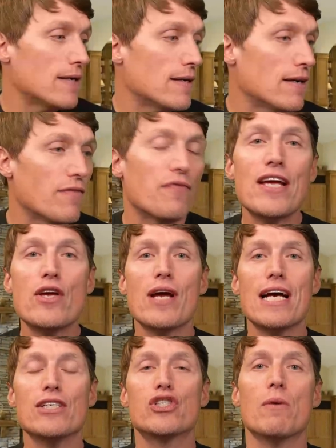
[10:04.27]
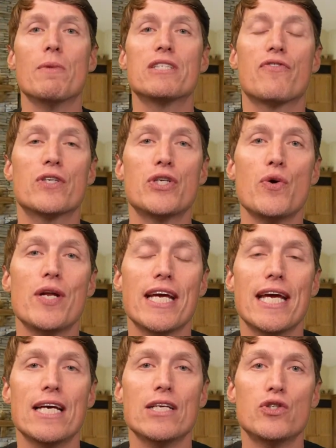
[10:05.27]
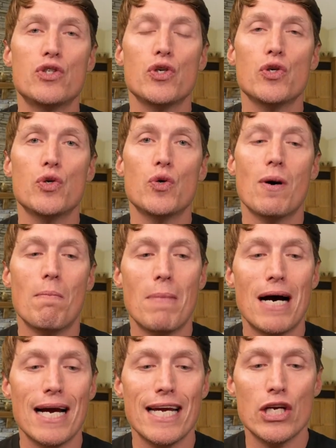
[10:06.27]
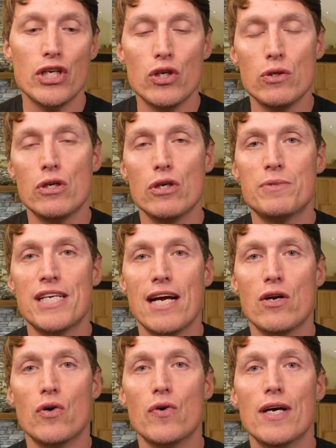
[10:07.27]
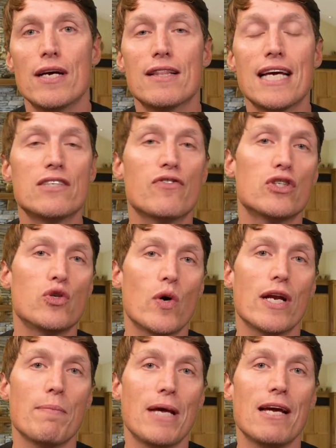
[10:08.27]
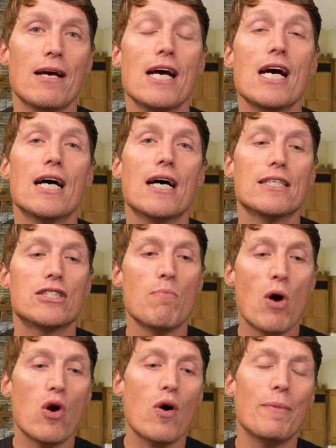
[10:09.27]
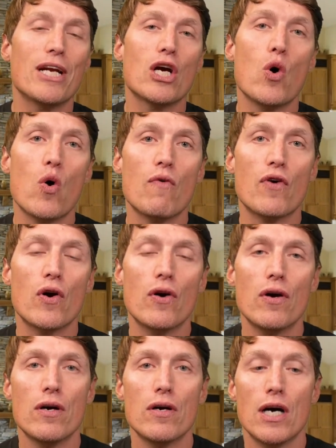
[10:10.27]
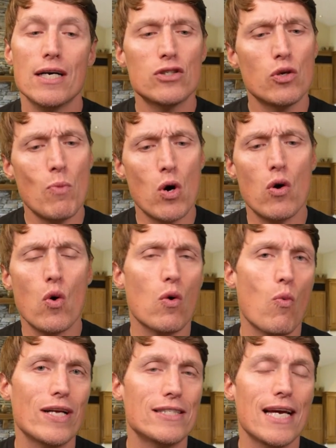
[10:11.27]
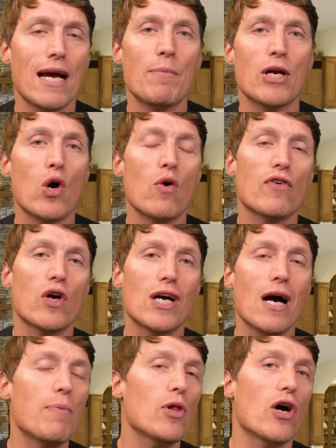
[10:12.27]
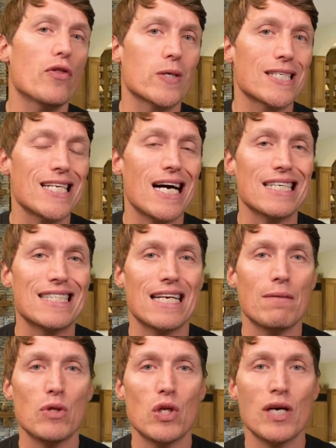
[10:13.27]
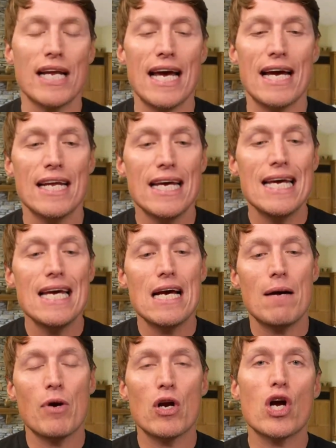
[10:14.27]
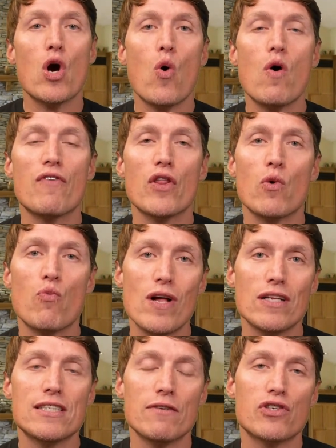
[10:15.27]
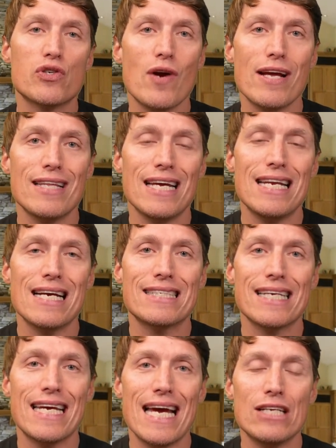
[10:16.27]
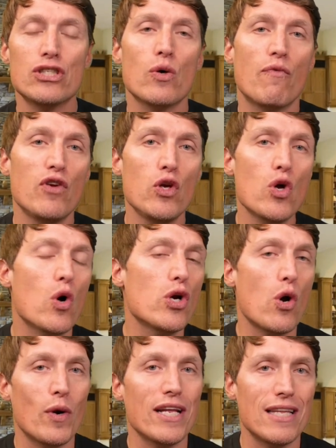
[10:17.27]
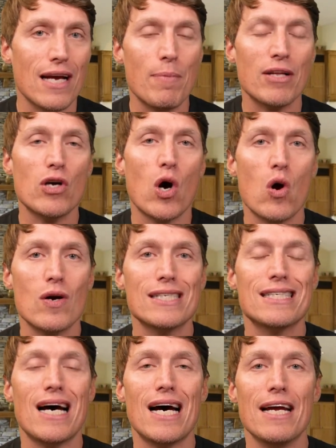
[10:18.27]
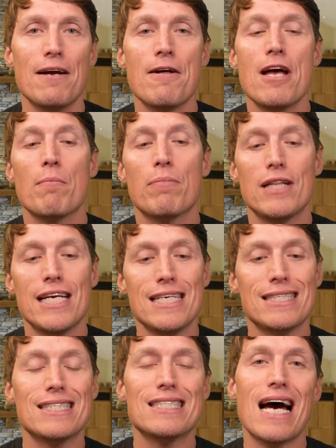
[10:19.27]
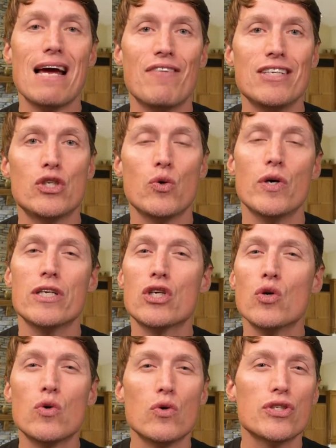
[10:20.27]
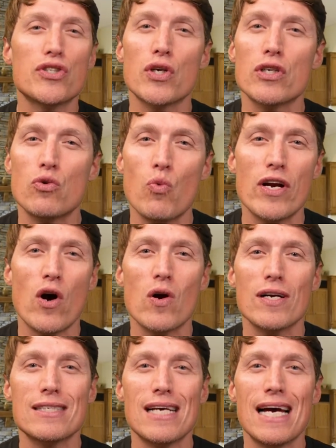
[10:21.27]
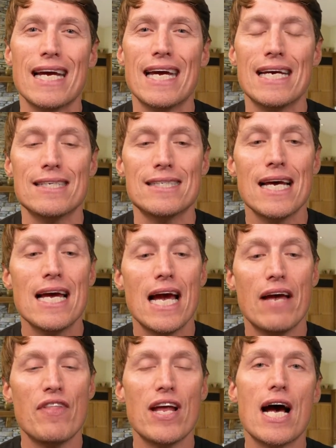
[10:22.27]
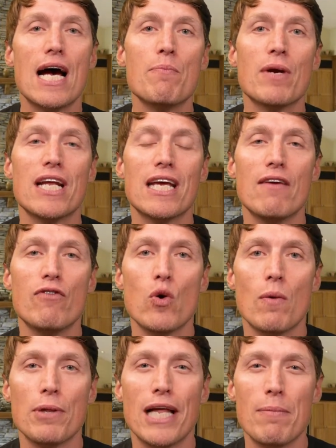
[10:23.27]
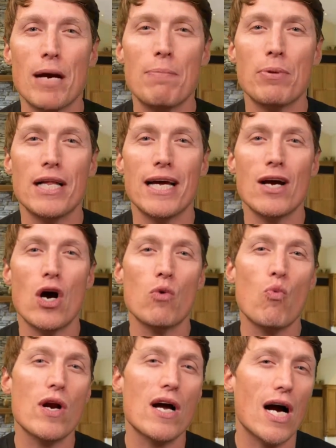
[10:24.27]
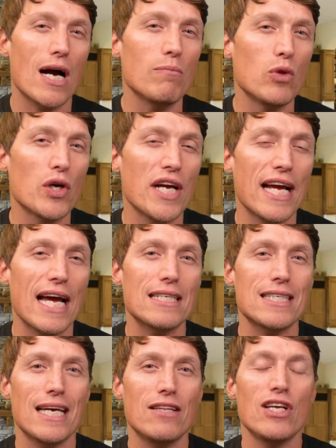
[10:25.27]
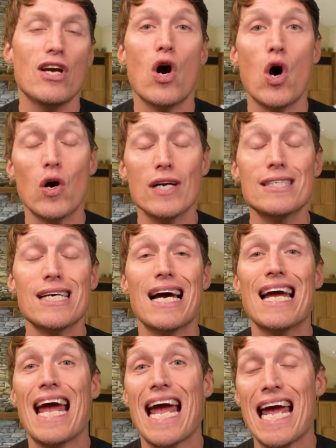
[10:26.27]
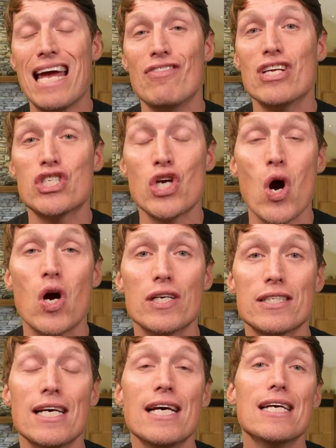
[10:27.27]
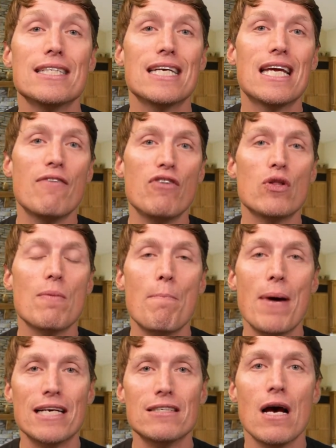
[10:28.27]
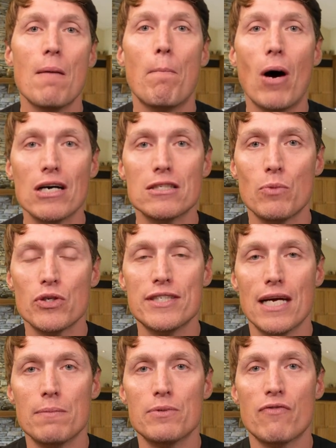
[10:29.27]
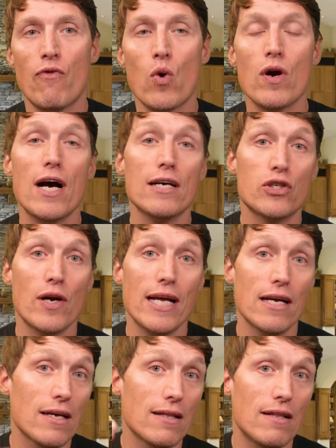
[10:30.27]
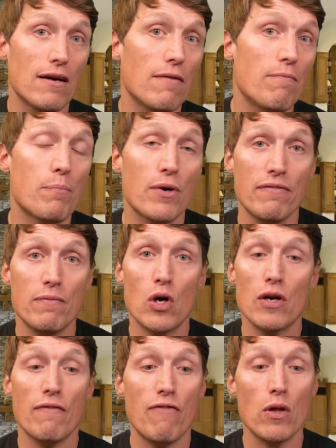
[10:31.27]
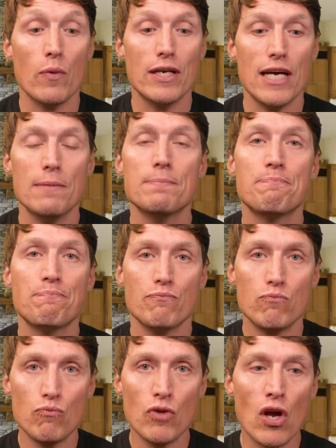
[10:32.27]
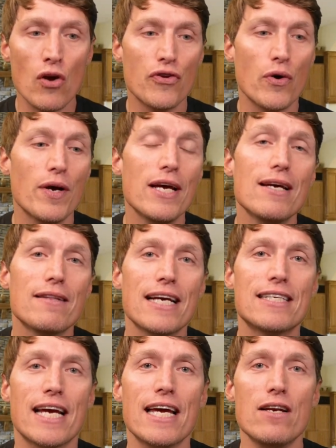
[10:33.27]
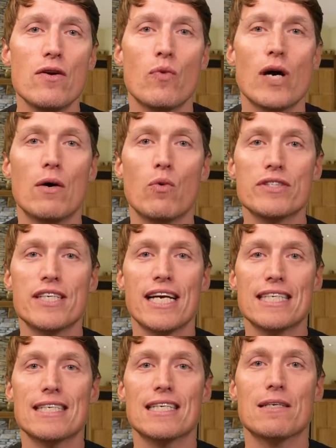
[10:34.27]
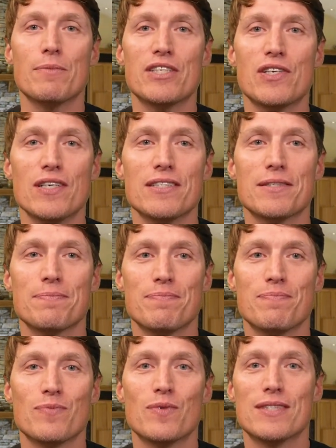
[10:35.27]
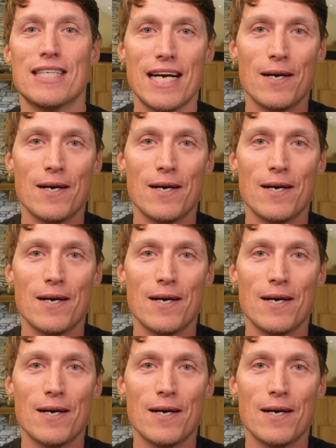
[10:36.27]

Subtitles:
Thank you guys so much for tuning into my YouTube channel. Thanks for joining me. Tomorrow, I'm going to go over, tomorrow or Wednesday, I'm going to go over a couple other stocks that I'm looking at. I'm going to go over the relative strength index again. So if you don't know anything about the RSI, please dive into it. Google search what RSI is, and then I'm going to give you a play-by-play on what I'm looking at in the RSI and the charts to give you the best possible setups for trading the following day. So thanks again. We'll see you guys next time in the charts. Take care.